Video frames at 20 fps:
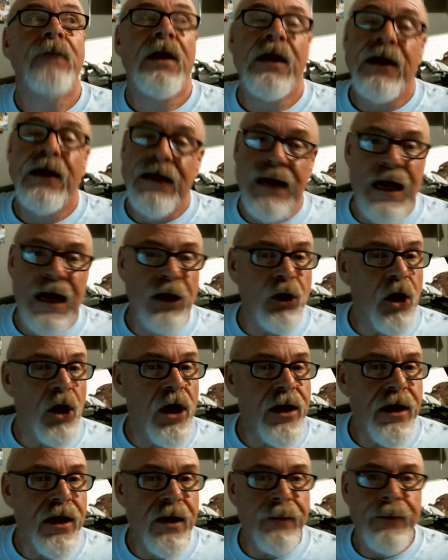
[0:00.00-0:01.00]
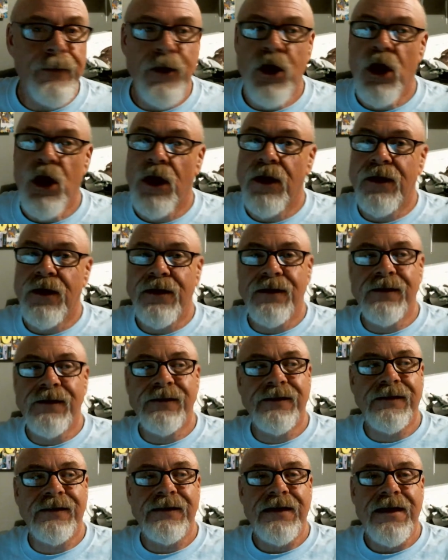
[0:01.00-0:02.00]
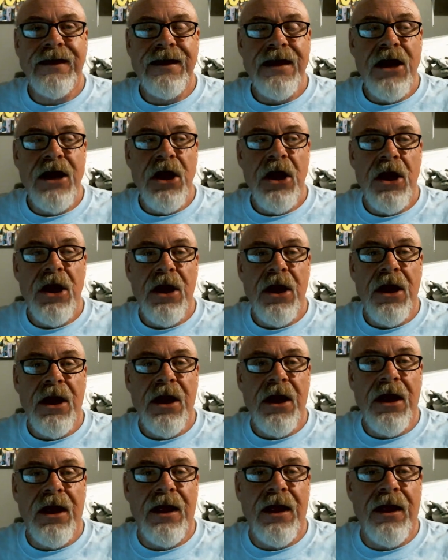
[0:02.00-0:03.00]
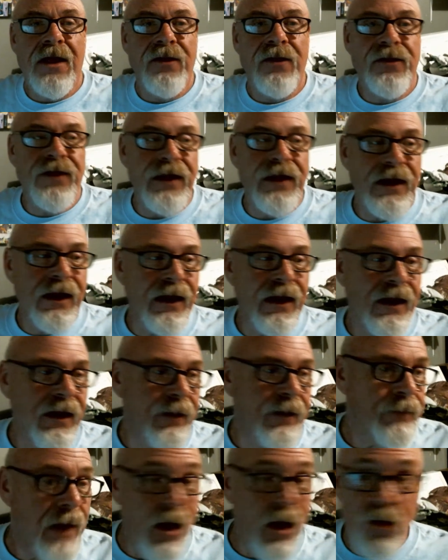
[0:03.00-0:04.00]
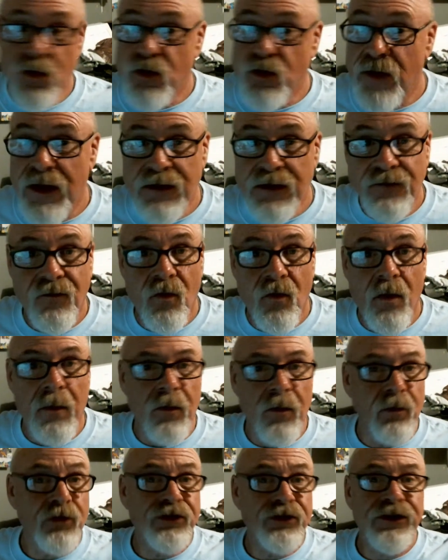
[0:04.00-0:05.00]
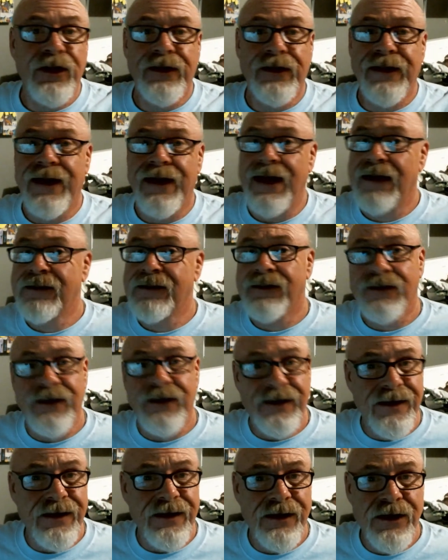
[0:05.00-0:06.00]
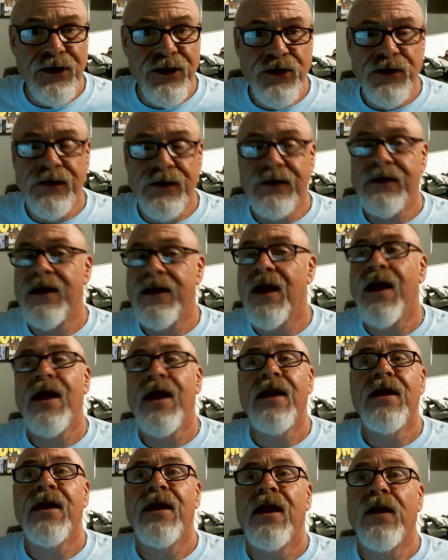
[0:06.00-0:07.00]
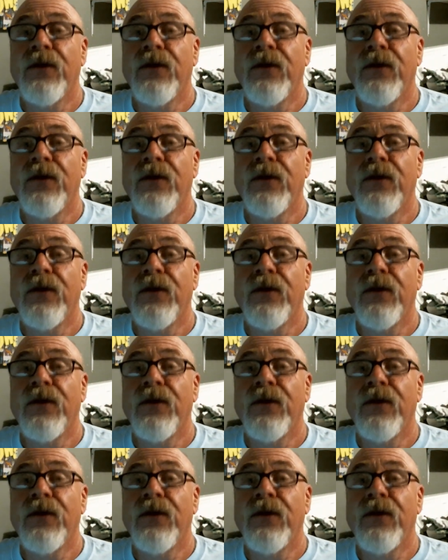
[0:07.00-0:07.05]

Got lucky because The power transformer was still in excellent condition.